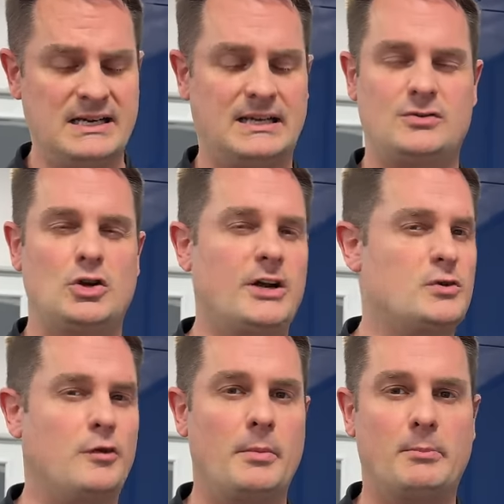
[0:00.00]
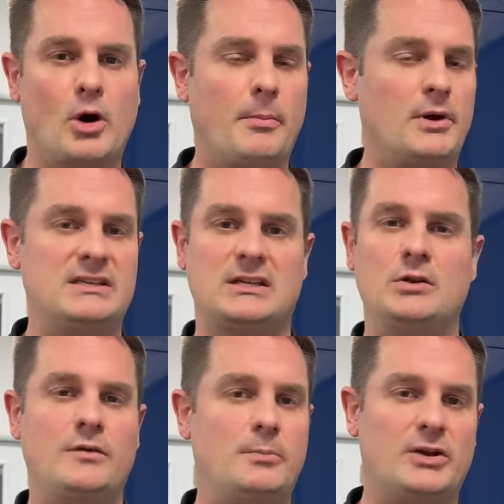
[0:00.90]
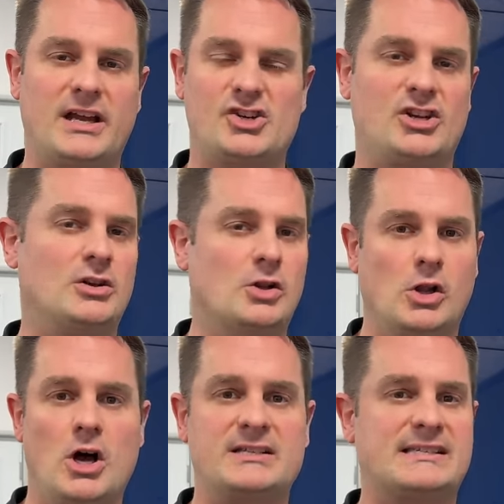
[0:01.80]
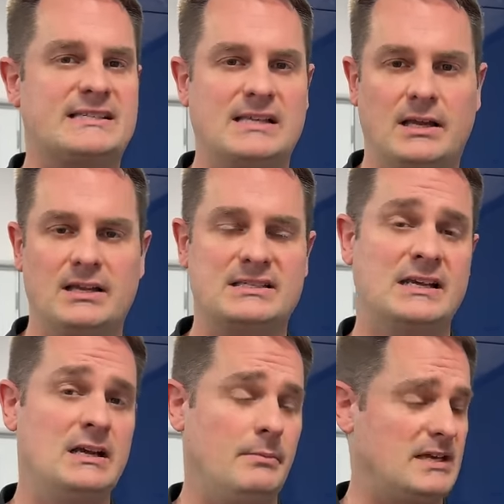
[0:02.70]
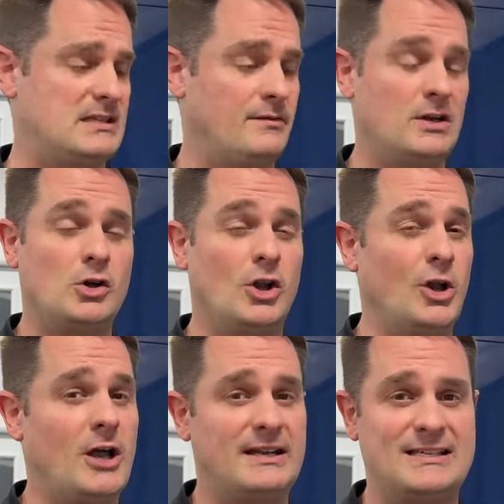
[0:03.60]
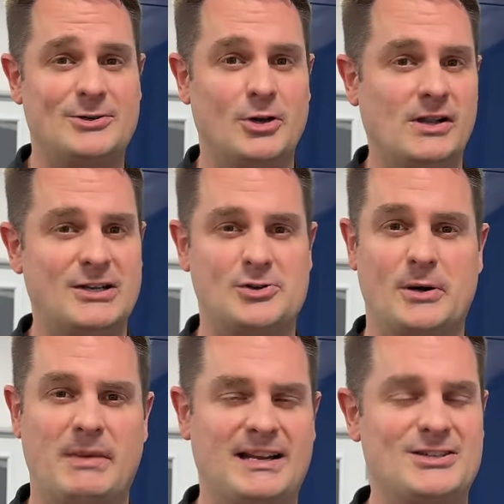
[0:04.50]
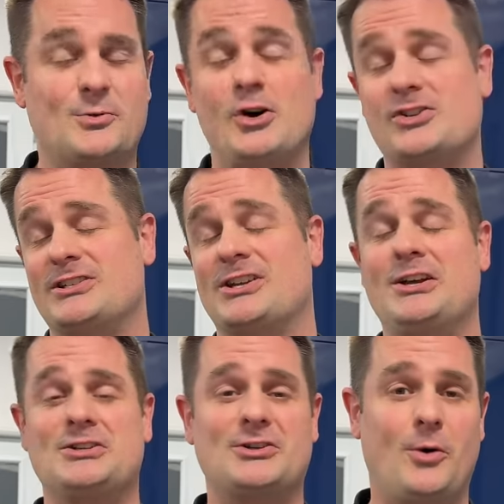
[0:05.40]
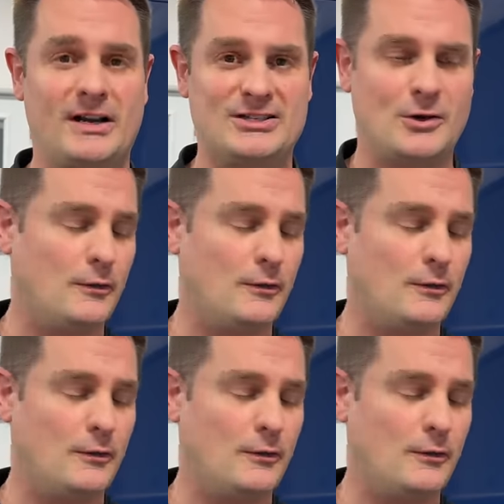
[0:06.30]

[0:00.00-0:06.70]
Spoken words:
Gives you hydrophobic properties, UV protection, gloss, slickness, makes the vehicle a lot easier to clean during maintenance washes, so on and so